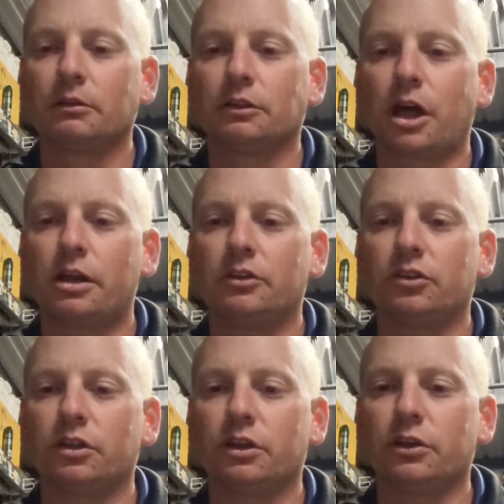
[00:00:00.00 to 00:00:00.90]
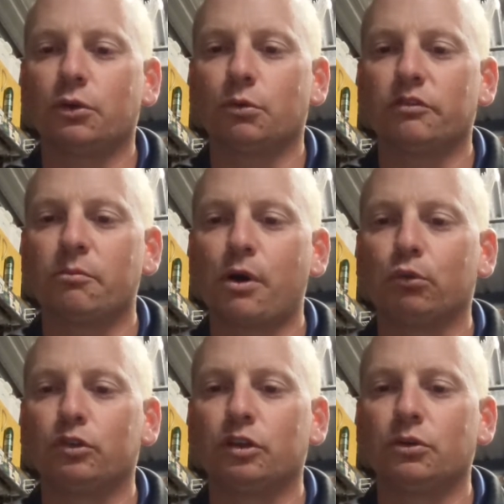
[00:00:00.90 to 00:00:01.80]
loaded to the hilt with a
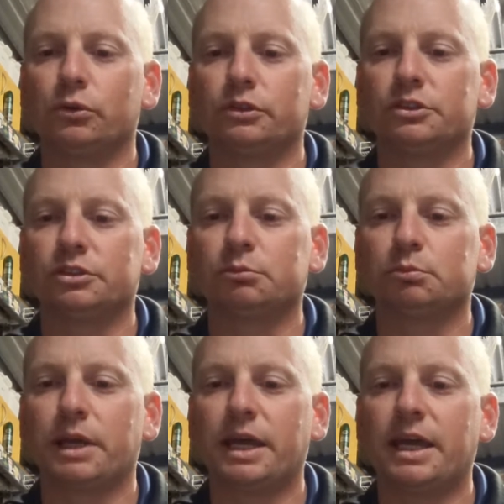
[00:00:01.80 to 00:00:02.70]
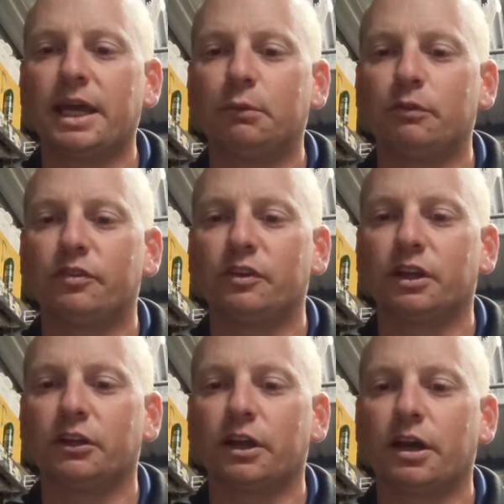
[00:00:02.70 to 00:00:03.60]
malty goodness and paired with
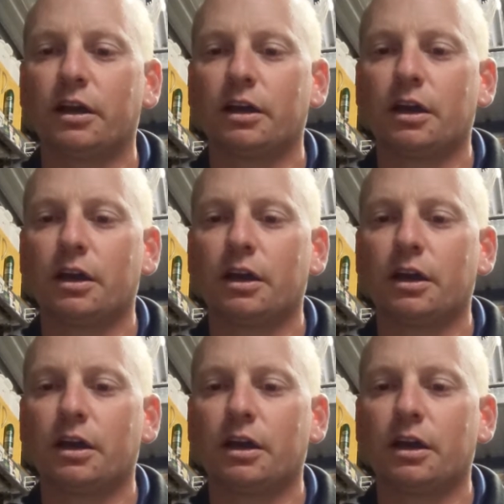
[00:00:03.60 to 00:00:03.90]
vanilla,